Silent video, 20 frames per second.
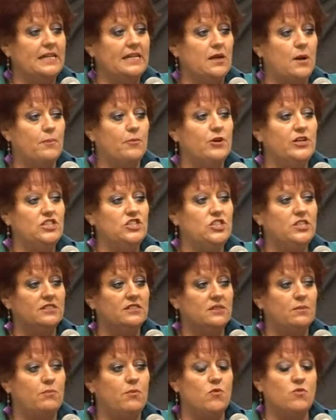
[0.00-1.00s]
and operational
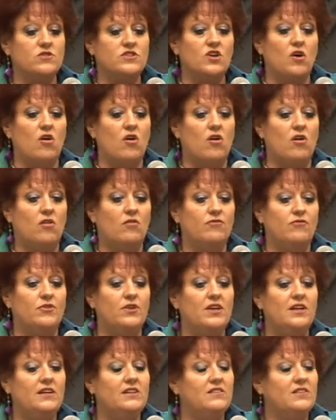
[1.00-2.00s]
support of
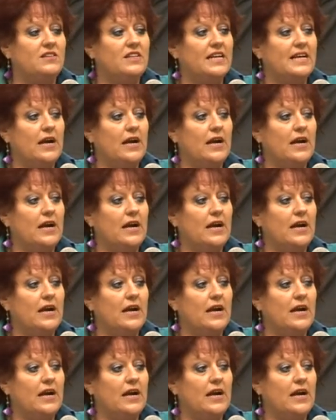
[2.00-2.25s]
the